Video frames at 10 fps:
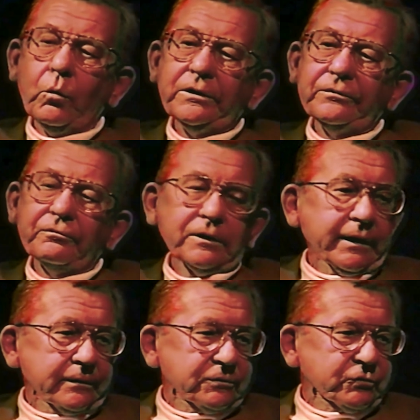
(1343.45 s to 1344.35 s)
and how
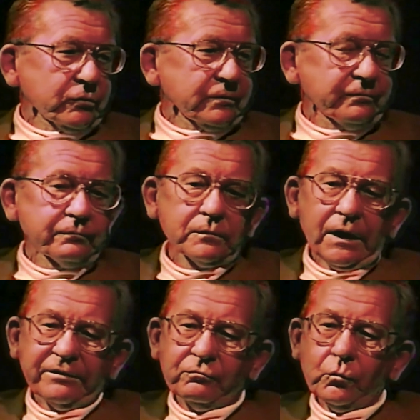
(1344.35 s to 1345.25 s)
wonderful that sort
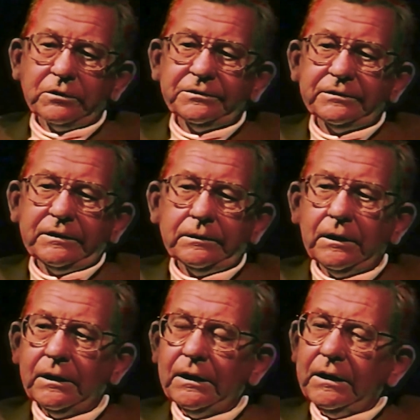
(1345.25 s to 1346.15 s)
of life
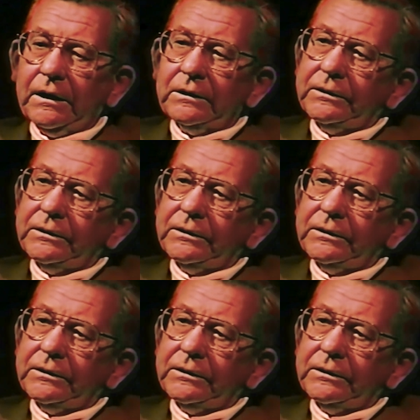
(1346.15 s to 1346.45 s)
was. And